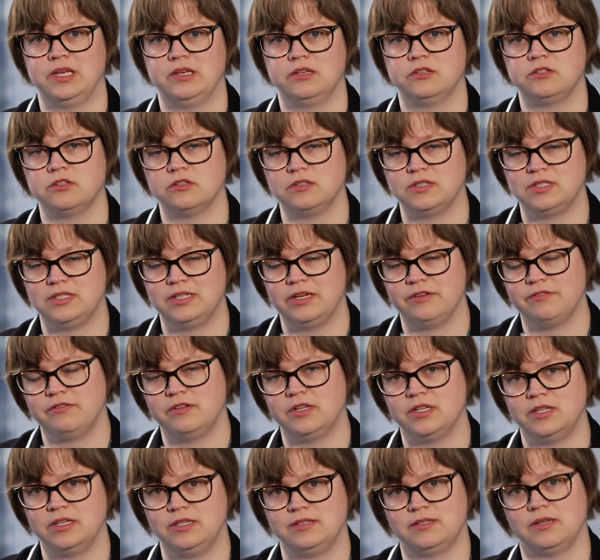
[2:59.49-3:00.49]
So it's
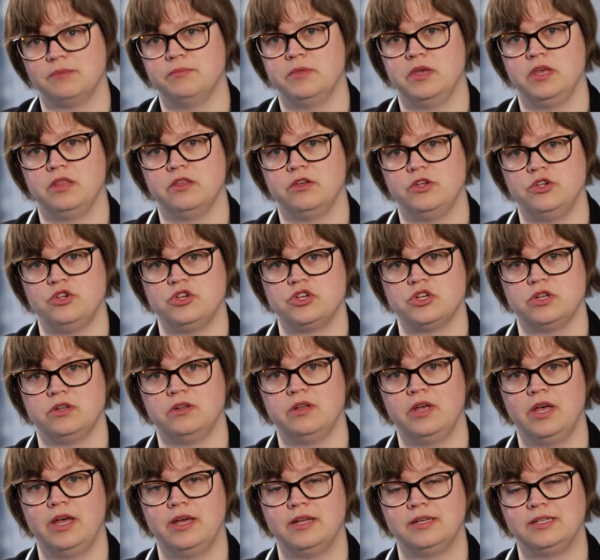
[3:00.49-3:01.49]
definitely something that you should
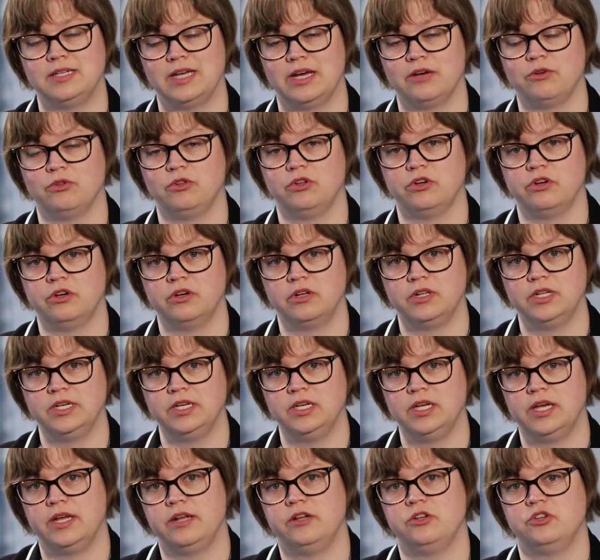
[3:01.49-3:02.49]
tackle
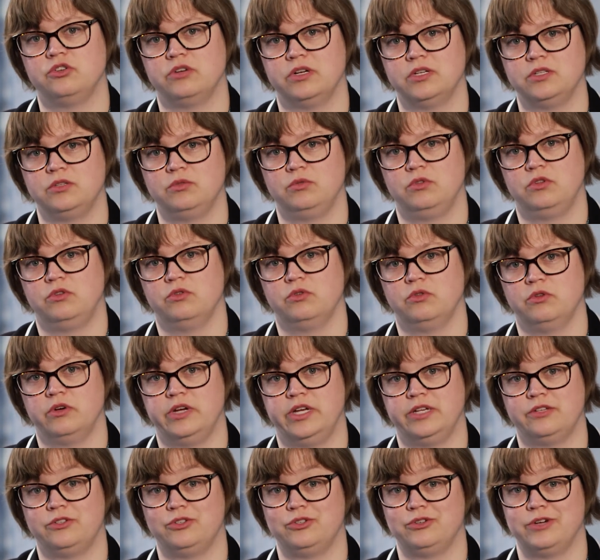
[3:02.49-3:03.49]
early and address with your
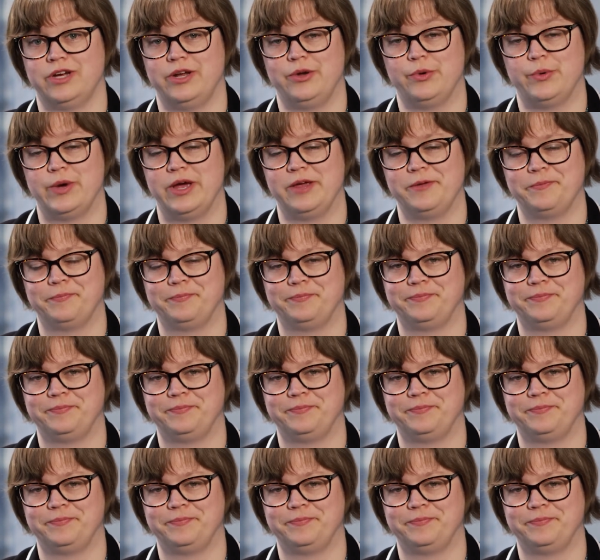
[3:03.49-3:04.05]
lawyer straight away.